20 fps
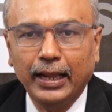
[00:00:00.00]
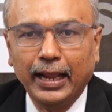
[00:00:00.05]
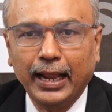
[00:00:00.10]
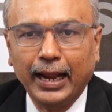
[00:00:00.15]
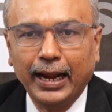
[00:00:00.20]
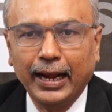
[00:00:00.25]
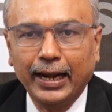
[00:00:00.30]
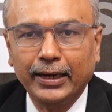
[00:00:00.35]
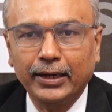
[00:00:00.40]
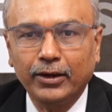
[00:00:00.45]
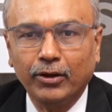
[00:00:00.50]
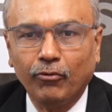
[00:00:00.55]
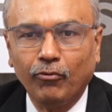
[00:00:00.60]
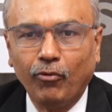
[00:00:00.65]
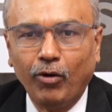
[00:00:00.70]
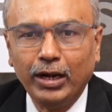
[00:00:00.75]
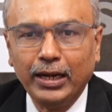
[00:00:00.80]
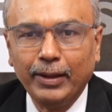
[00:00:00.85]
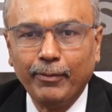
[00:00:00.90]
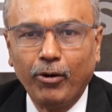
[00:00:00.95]
And
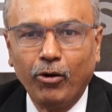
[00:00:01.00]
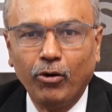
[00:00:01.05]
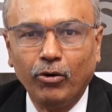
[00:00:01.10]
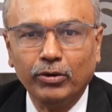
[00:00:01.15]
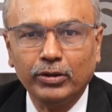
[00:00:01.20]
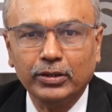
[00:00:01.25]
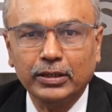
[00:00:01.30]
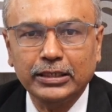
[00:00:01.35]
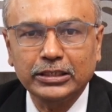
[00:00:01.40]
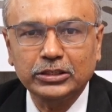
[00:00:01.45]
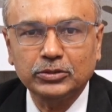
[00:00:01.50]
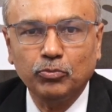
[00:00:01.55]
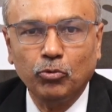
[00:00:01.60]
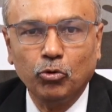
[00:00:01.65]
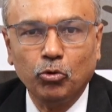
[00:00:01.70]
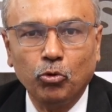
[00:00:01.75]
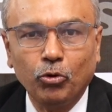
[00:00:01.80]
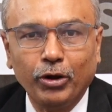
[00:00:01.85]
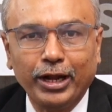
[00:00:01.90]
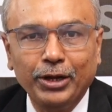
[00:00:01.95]
what about this
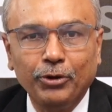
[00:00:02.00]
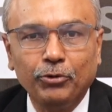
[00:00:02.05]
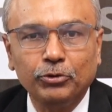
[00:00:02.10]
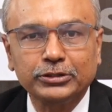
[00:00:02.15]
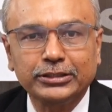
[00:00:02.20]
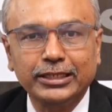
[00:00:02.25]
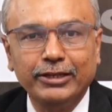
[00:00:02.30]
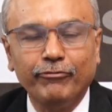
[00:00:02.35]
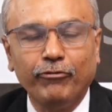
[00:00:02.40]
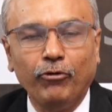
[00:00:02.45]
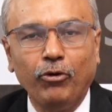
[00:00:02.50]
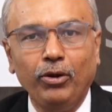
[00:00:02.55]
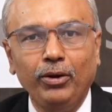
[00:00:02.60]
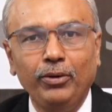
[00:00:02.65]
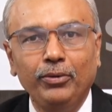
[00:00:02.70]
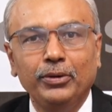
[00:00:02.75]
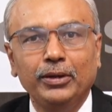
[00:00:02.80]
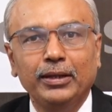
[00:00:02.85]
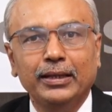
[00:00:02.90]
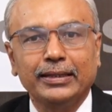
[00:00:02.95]
move rook into
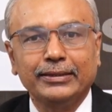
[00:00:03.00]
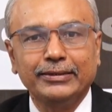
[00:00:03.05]
c4?